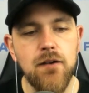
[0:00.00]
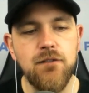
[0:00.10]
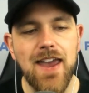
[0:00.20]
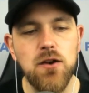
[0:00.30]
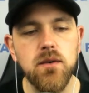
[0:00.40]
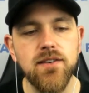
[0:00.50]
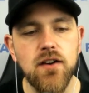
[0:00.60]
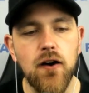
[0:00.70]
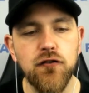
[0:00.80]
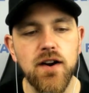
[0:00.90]
FanDuel is
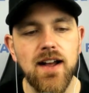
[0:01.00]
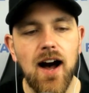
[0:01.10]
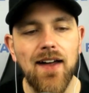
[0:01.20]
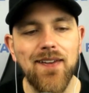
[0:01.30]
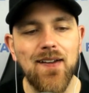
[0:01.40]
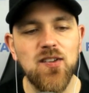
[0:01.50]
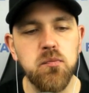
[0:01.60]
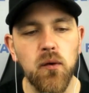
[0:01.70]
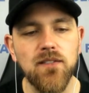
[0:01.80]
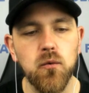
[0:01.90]
offering online
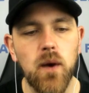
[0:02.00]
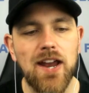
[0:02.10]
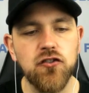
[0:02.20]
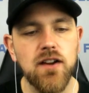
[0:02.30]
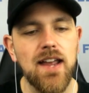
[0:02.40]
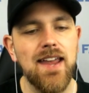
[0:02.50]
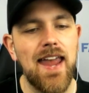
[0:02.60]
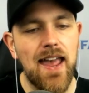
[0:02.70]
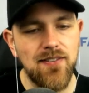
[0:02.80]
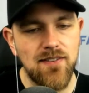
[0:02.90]
sports wagering in
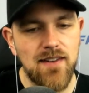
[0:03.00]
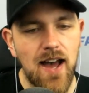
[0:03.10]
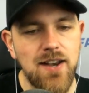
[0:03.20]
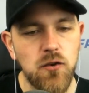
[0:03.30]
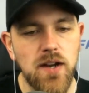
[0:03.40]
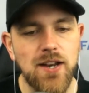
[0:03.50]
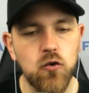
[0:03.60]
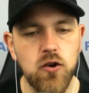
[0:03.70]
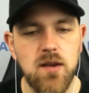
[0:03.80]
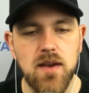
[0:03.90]
Kansas under an
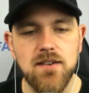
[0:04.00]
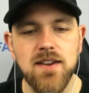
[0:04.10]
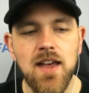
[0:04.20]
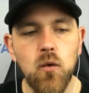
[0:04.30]
agreement